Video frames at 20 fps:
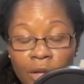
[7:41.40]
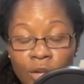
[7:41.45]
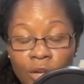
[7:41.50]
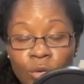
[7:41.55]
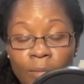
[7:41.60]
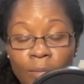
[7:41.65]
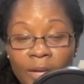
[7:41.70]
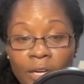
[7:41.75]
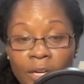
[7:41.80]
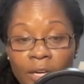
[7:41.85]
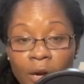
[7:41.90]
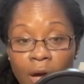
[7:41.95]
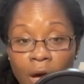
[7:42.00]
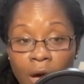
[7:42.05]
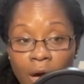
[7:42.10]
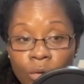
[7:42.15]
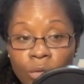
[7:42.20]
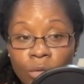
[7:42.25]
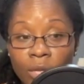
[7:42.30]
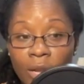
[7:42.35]
No matter
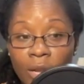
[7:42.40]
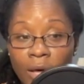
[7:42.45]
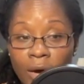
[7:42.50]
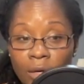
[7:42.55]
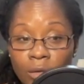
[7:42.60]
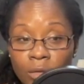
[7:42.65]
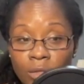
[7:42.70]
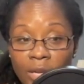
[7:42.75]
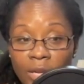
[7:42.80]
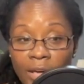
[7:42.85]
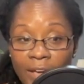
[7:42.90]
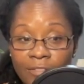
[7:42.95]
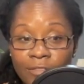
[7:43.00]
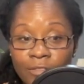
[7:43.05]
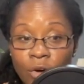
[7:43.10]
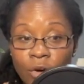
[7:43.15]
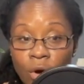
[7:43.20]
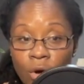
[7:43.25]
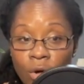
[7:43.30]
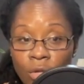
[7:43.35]
how loud life
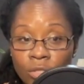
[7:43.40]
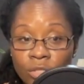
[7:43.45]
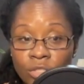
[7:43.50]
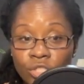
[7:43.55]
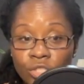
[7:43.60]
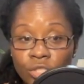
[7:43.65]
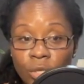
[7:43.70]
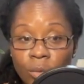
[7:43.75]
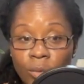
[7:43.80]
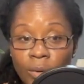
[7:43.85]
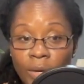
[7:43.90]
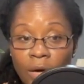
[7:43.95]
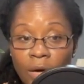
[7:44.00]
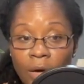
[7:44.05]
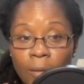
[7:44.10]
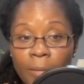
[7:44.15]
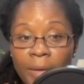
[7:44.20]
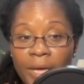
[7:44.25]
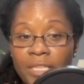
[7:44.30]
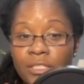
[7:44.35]
calls, showing
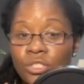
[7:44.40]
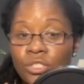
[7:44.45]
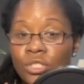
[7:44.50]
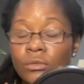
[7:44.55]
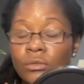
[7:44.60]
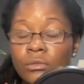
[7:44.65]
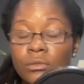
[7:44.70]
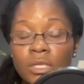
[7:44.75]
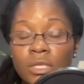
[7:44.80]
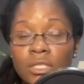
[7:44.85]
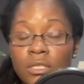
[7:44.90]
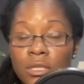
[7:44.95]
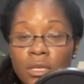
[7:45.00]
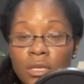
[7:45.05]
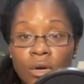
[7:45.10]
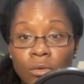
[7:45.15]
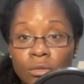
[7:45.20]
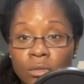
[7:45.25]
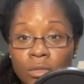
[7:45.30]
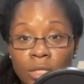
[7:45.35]
up as you is the
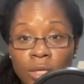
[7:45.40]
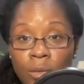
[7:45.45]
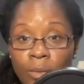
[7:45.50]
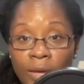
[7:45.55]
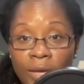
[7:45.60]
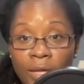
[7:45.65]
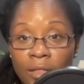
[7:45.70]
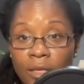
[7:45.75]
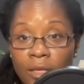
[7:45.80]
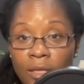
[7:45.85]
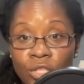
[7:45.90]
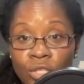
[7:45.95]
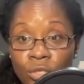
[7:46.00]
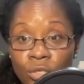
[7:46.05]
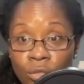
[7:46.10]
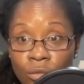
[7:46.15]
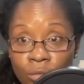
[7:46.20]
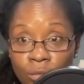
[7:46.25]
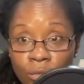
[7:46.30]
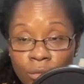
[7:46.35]
only way that
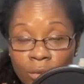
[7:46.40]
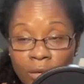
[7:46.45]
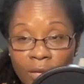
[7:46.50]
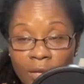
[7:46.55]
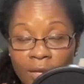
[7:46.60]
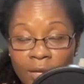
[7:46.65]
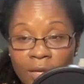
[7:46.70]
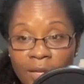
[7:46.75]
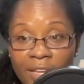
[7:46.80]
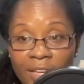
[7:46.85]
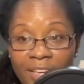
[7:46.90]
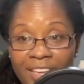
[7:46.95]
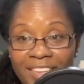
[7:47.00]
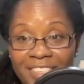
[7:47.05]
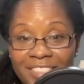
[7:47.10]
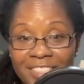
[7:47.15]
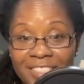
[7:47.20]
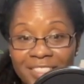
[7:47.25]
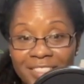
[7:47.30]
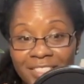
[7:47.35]
you
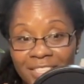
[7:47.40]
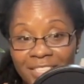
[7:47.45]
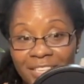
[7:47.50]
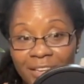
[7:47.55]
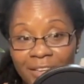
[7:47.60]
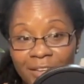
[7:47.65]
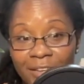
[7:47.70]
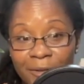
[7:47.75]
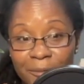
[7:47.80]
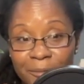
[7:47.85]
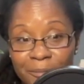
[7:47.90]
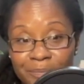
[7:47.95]
can succeed.